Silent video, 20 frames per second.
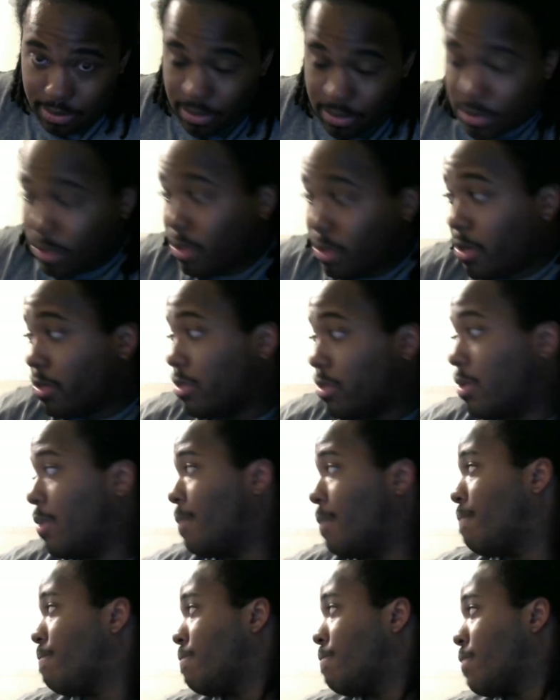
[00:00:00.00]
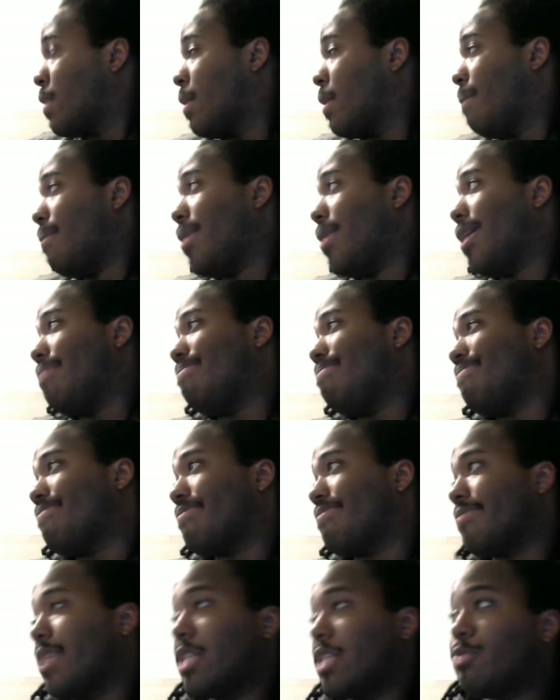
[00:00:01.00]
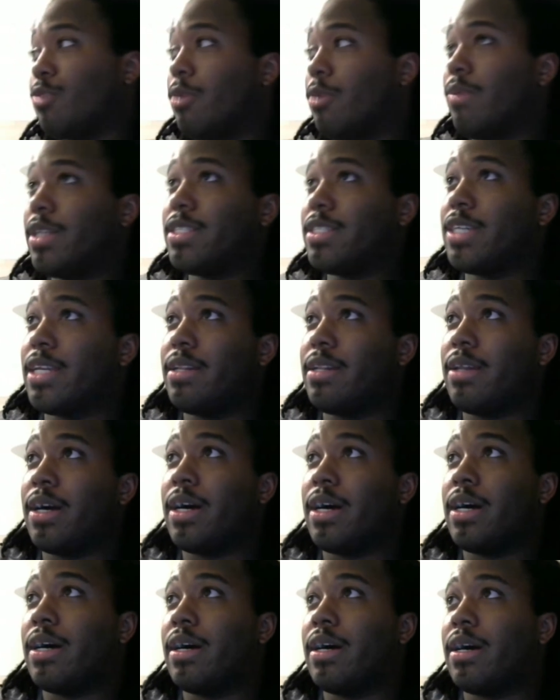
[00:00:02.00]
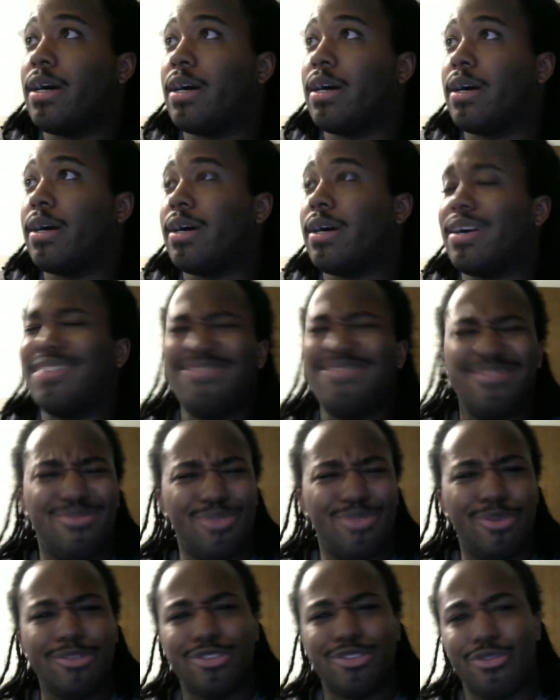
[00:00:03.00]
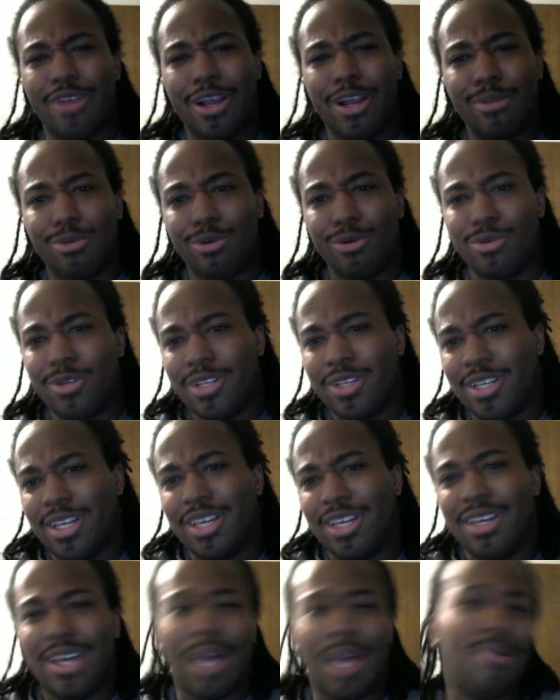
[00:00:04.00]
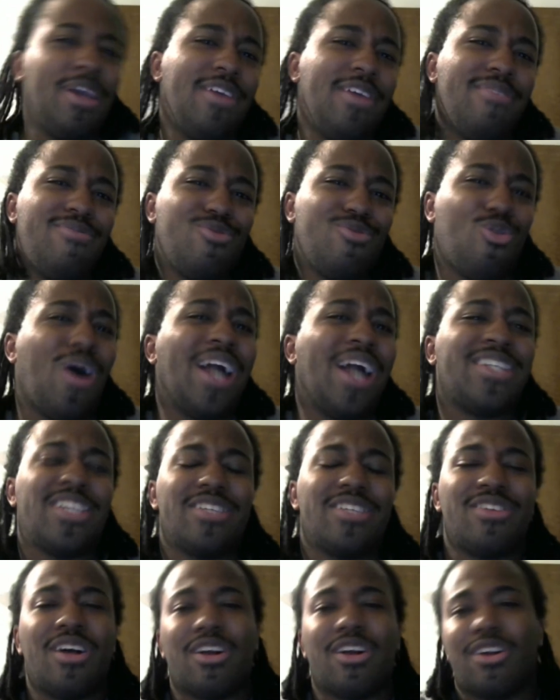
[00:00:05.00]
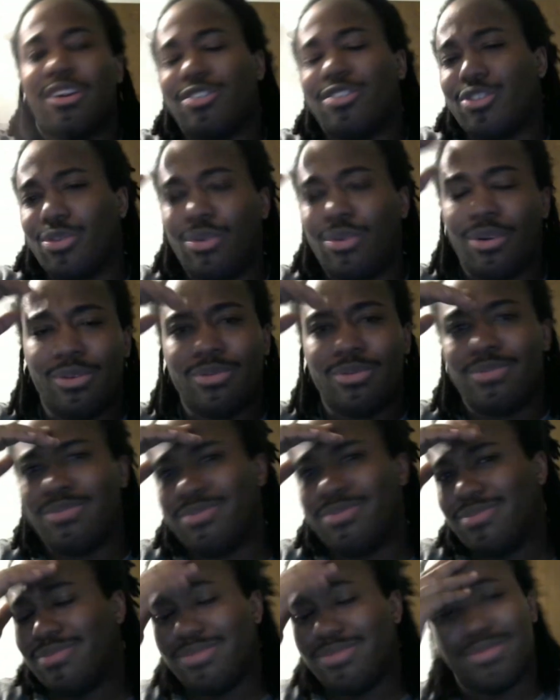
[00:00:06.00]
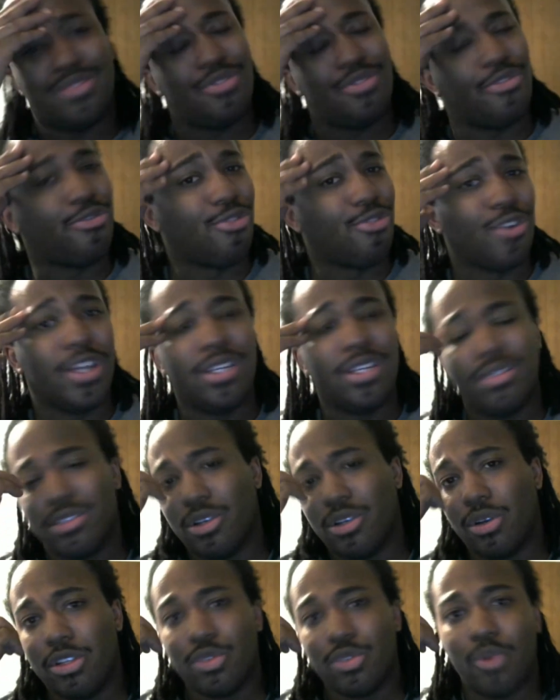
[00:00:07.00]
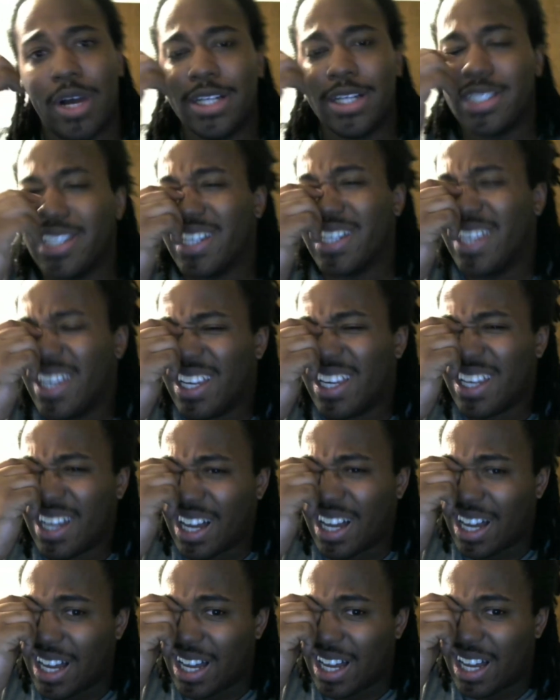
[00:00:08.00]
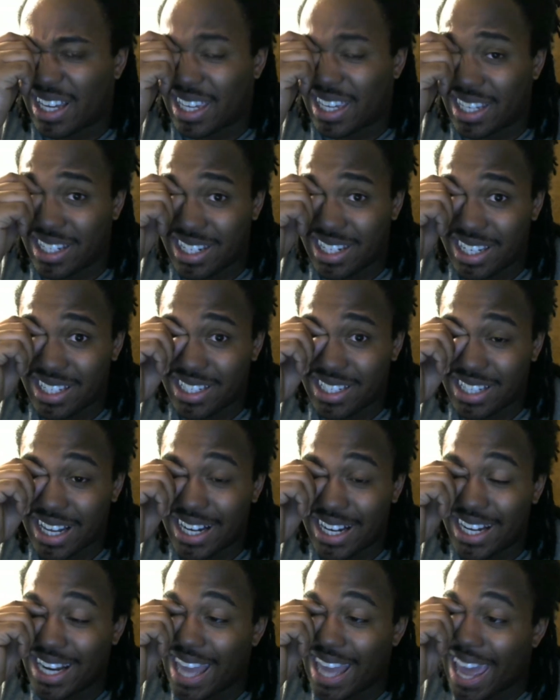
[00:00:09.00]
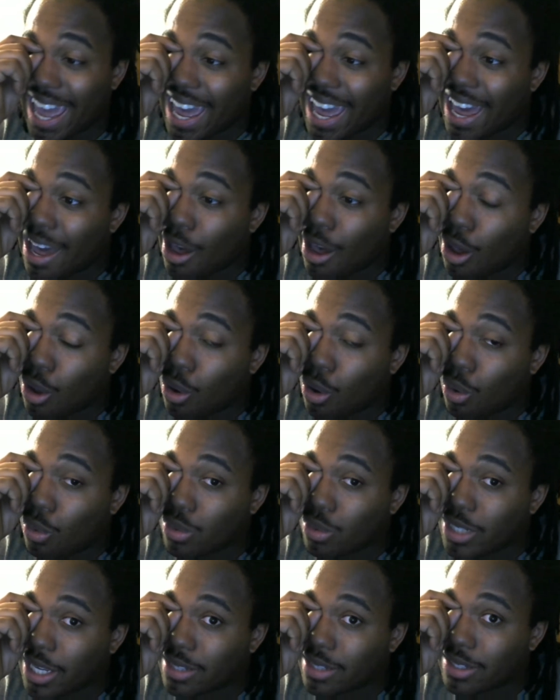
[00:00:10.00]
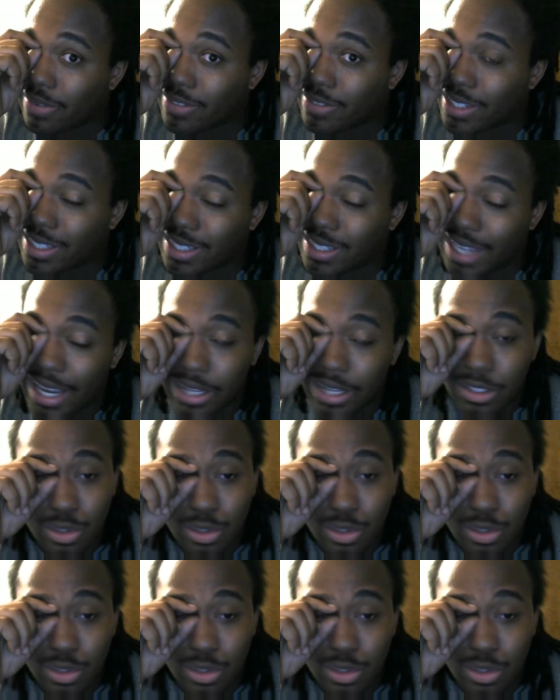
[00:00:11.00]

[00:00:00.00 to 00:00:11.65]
Who knows? But that's pretty much it. Uh, pretty much a ramble. I mean, watch it. It's on Crunchyroll. It's for free, so just watch it. Uh, kids Kijitiki signing out. That's having Society.